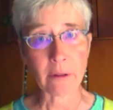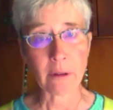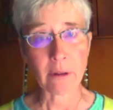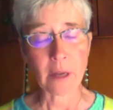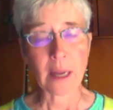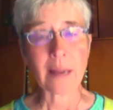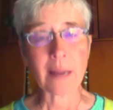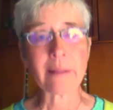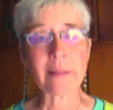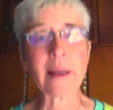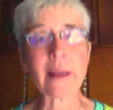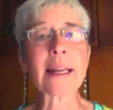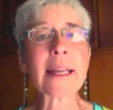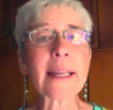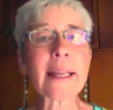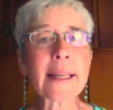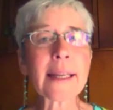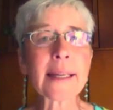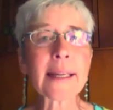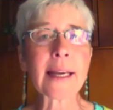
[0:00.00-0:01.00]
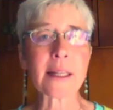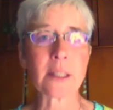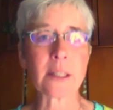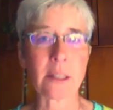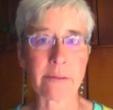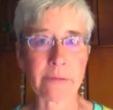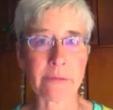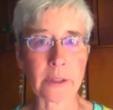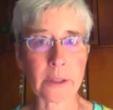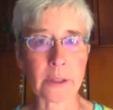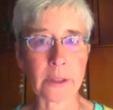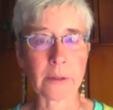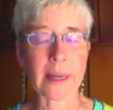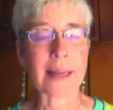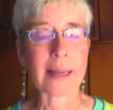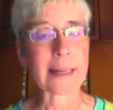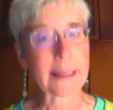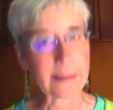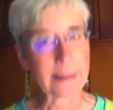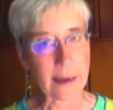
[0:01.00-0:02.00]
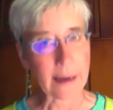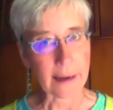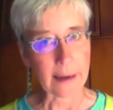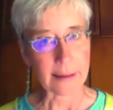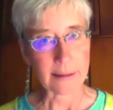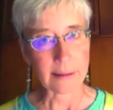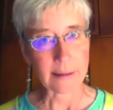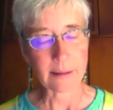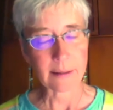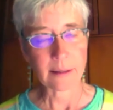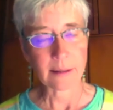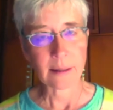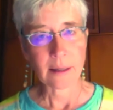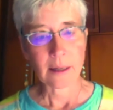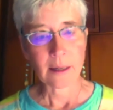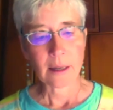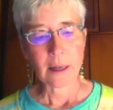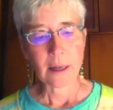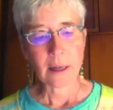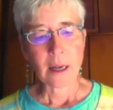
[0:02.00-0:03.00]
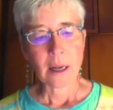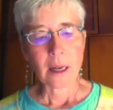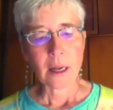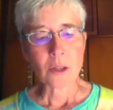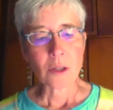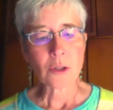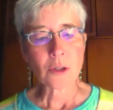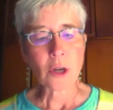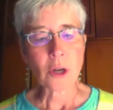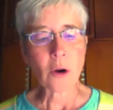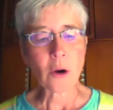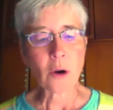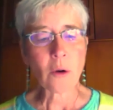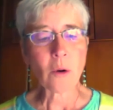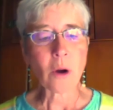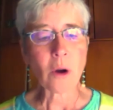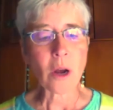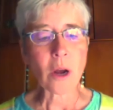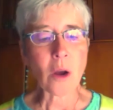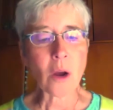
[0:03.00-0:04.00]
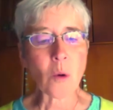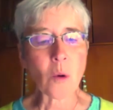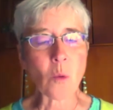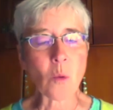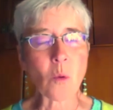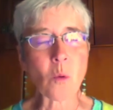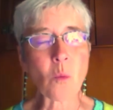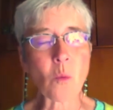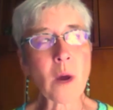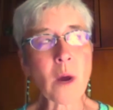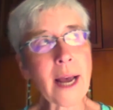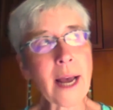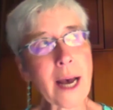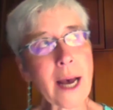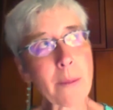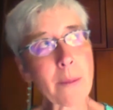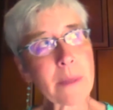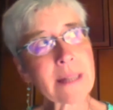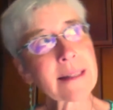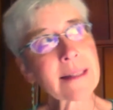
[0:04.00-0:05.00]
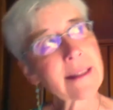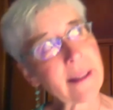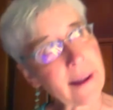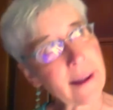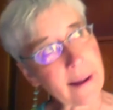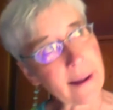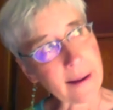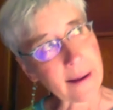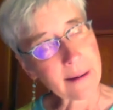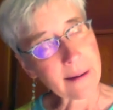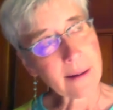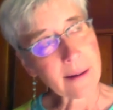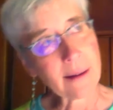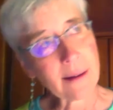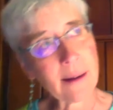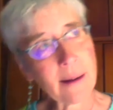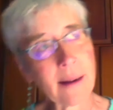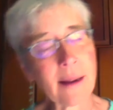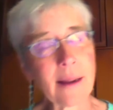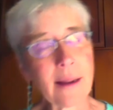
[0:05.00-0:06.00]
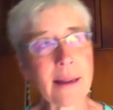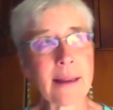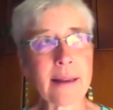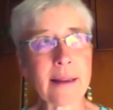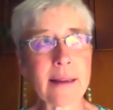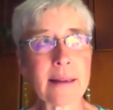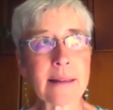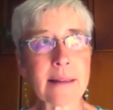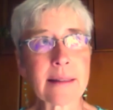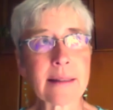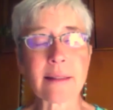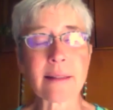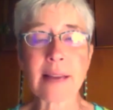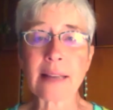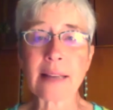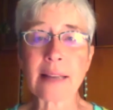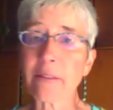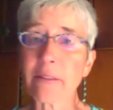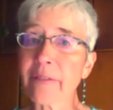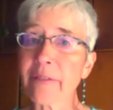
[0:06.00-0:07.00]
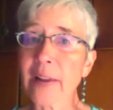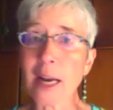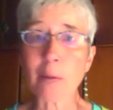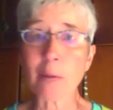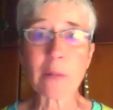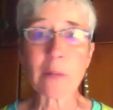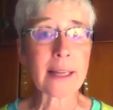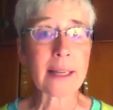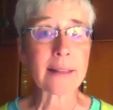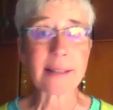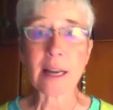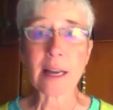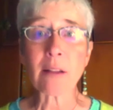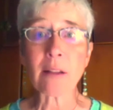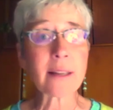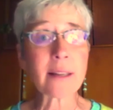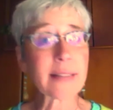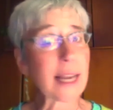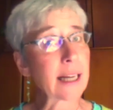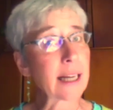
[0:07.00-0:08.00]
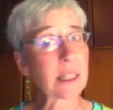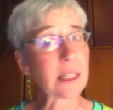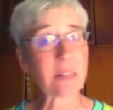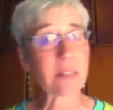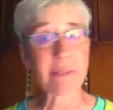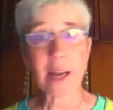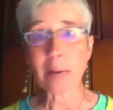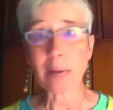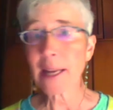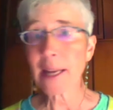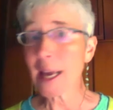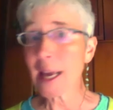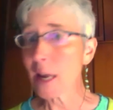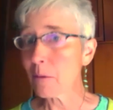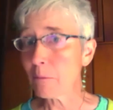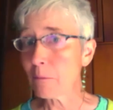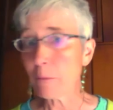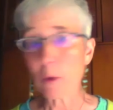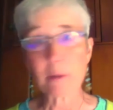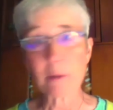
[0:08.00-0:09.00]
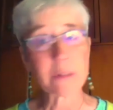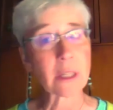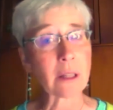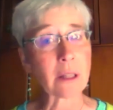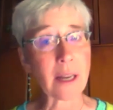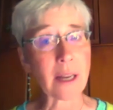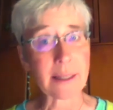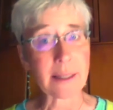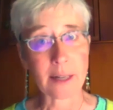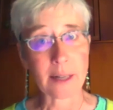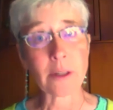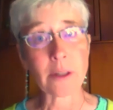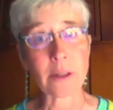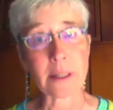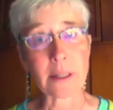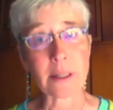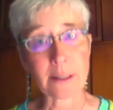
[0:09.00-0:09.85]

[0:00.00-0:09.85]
Then he gets the flu and he dies. So what happens then is that Della takes the family and moves to Los Angeles.